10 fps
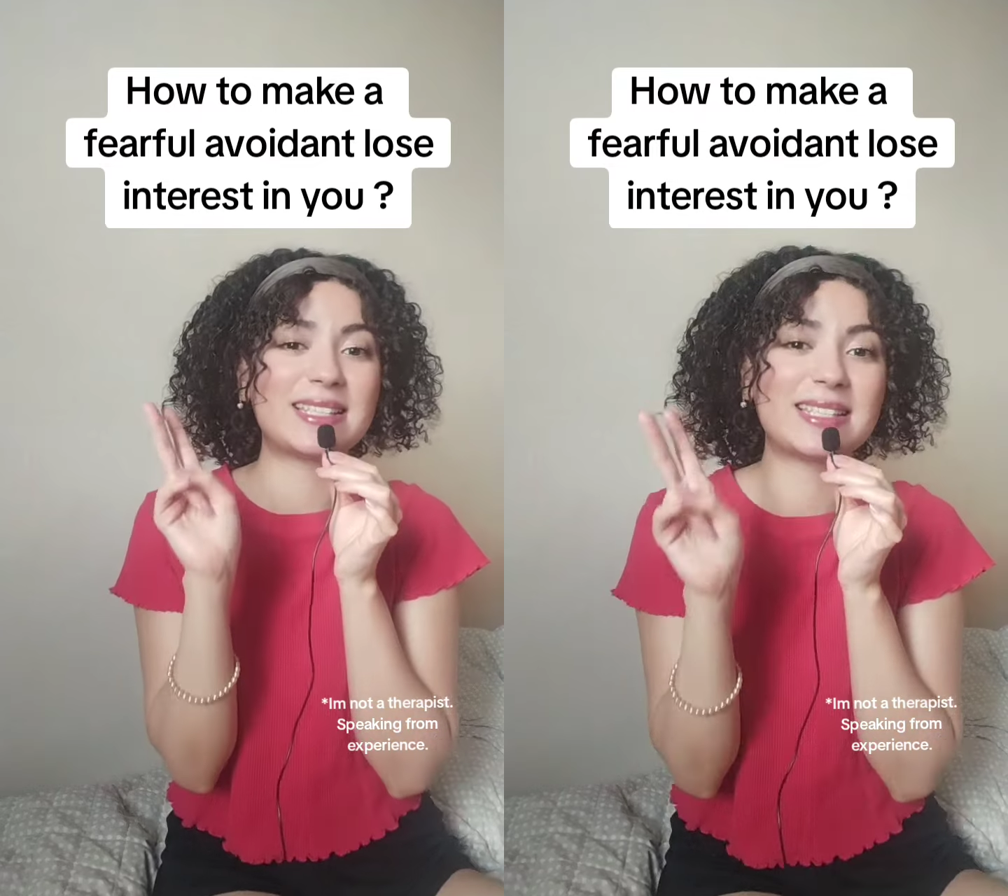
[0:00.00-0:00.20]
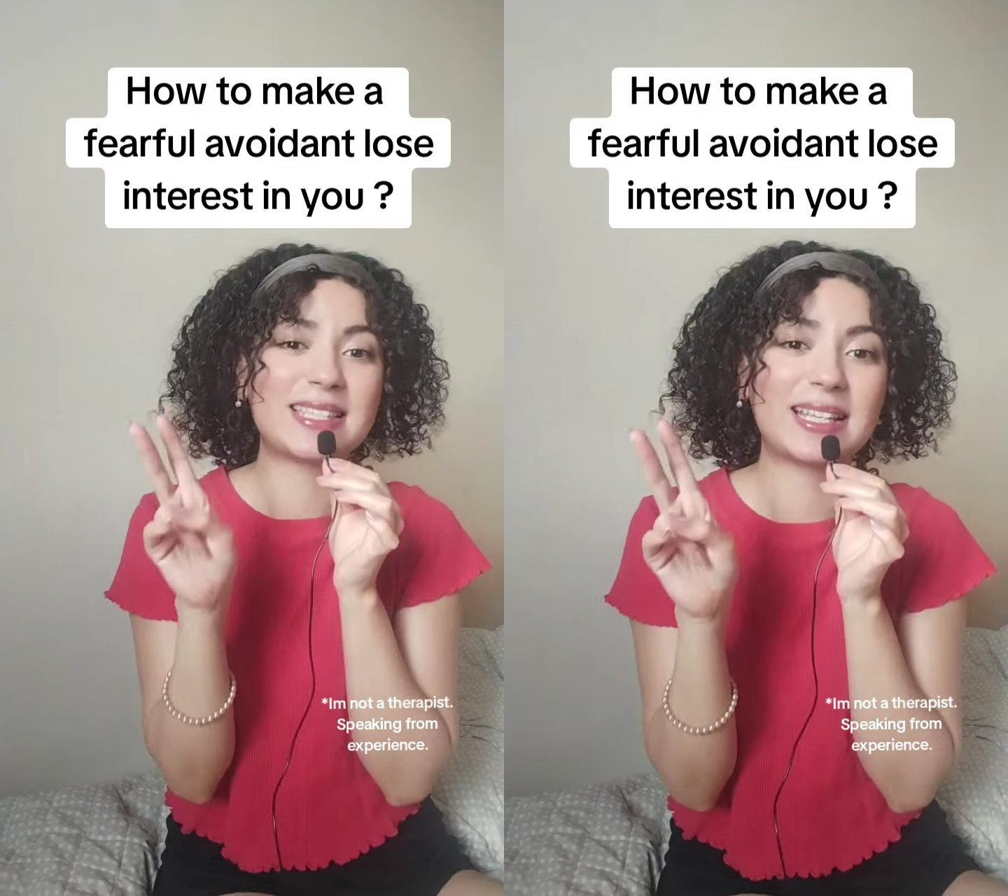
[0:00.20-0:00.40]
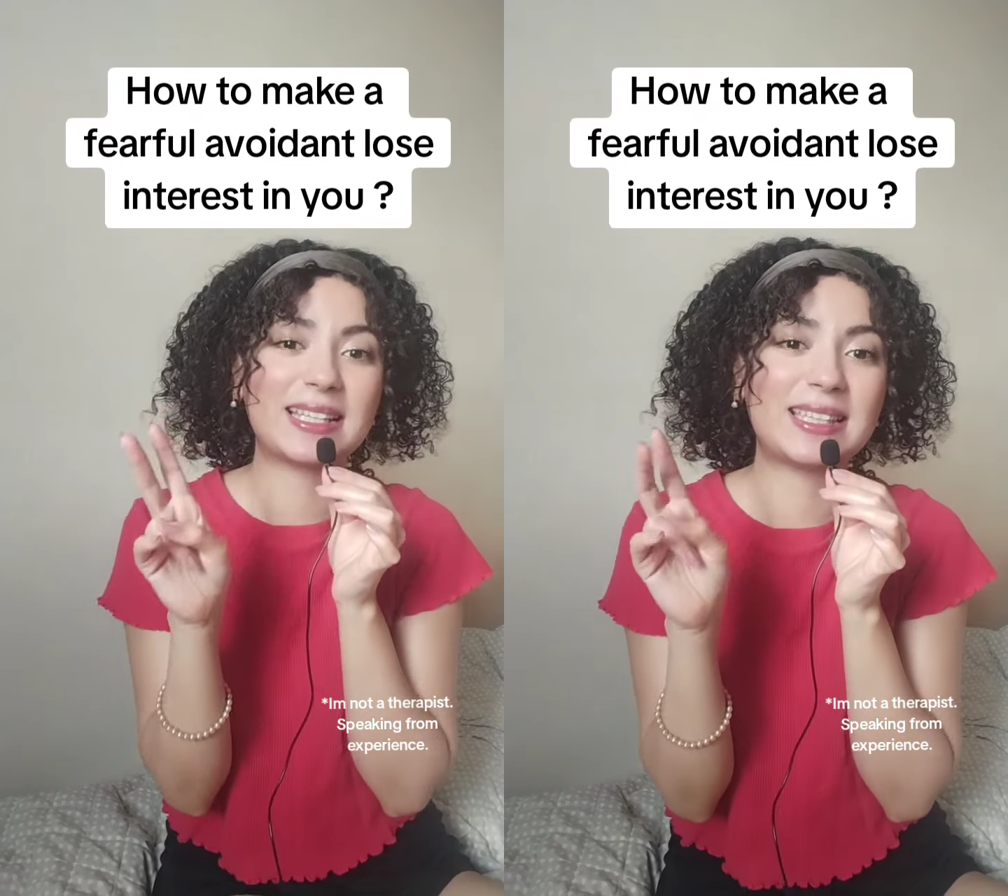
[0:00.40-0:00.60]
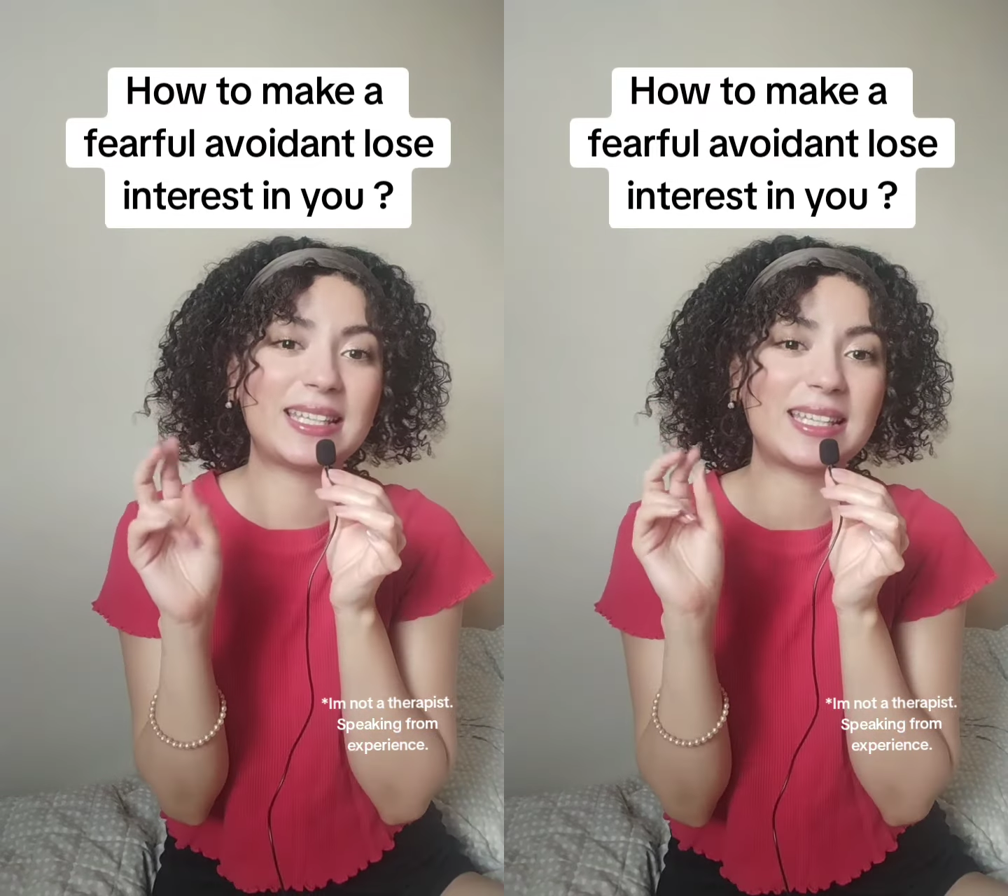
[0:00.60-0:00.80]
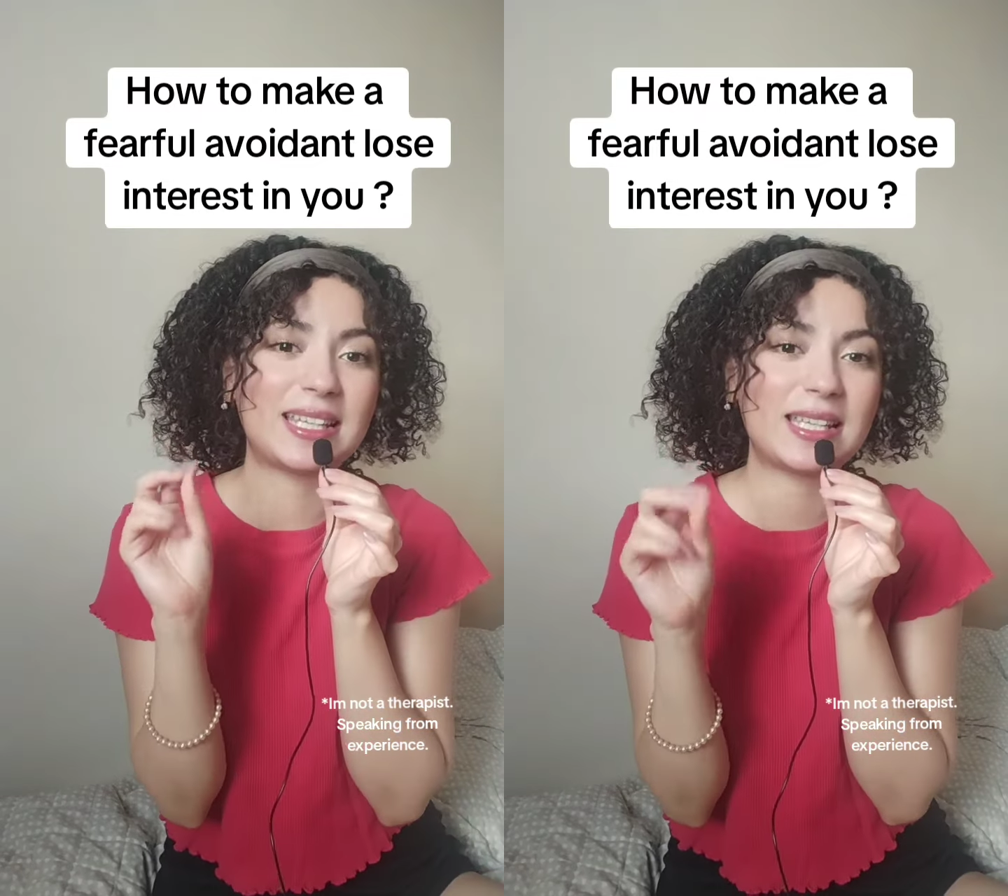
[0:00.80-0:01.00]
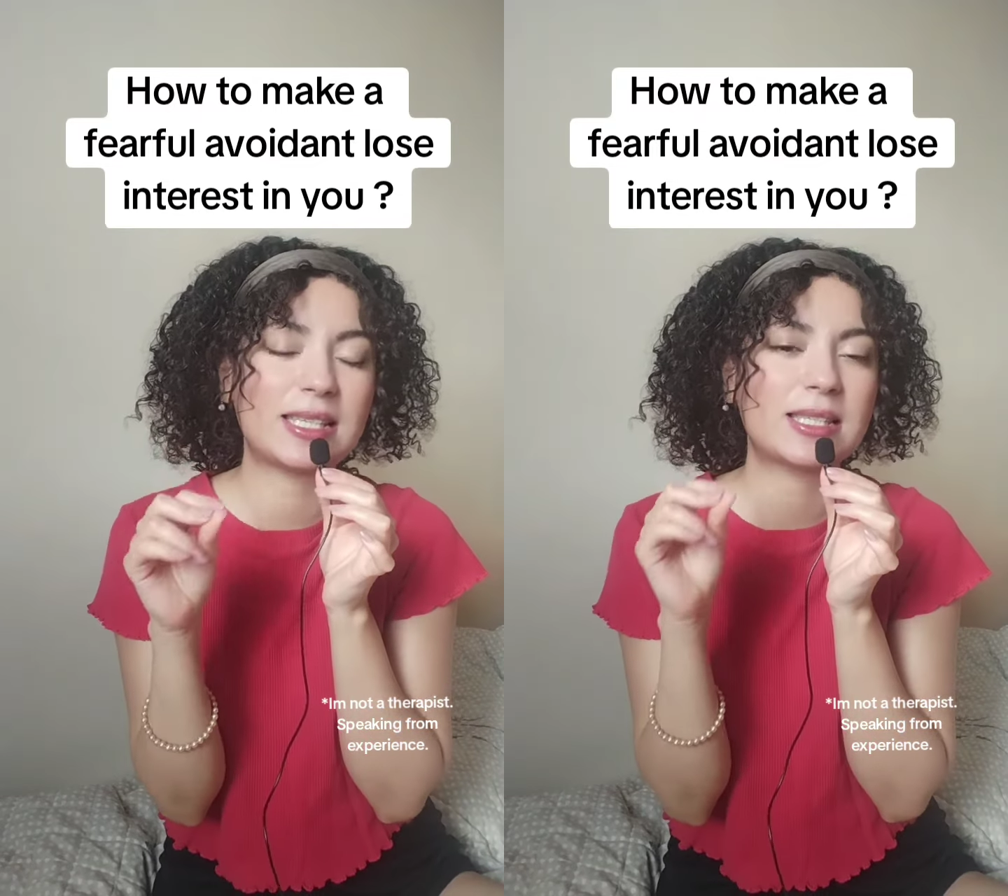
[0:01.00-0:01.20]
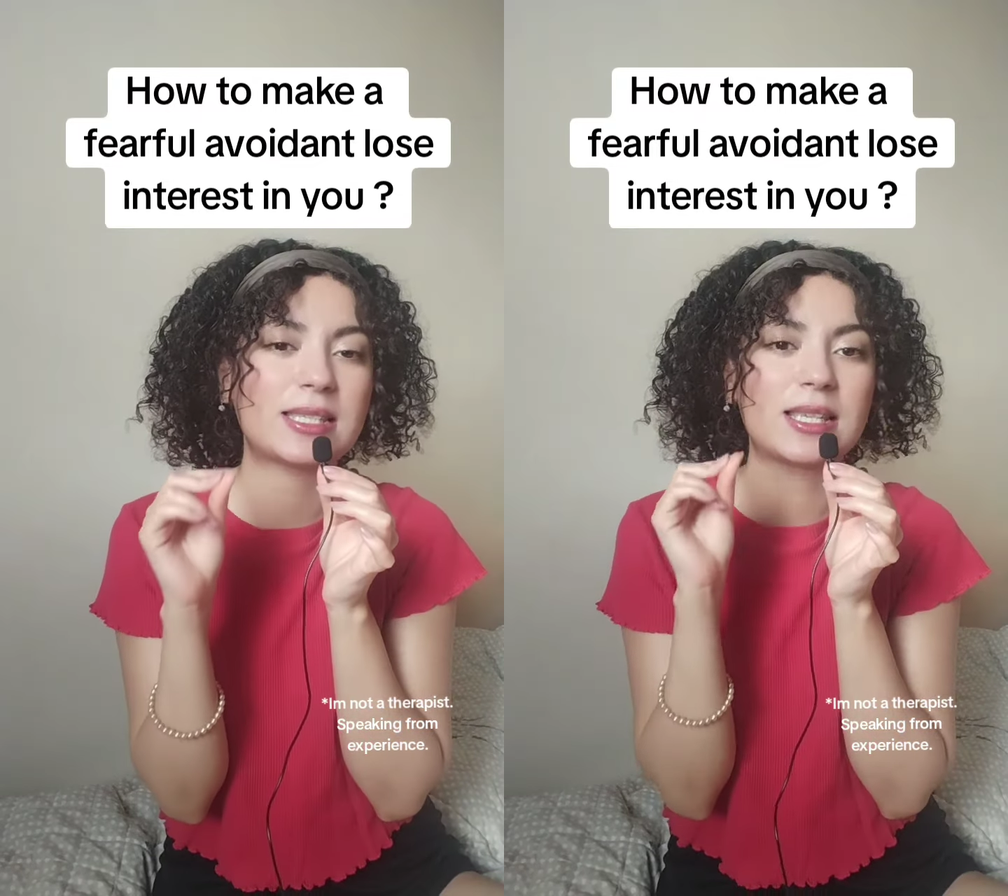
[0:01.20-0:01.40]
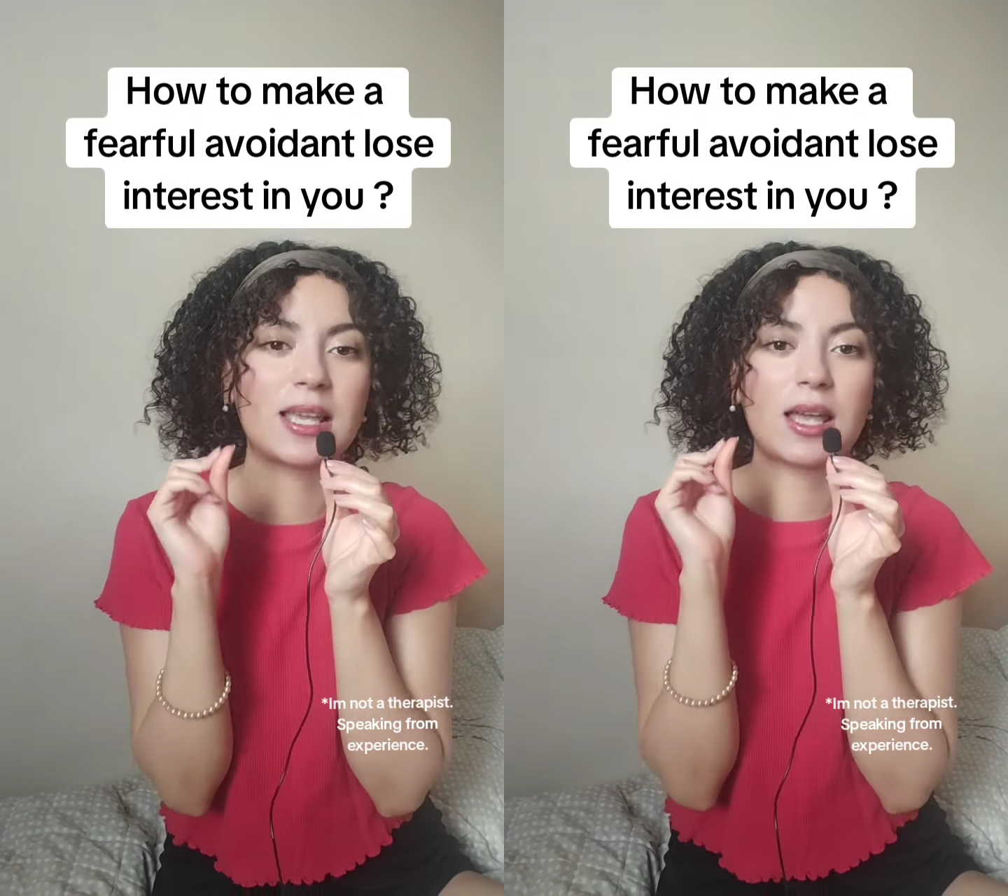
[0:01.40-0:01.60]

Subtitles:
second thing is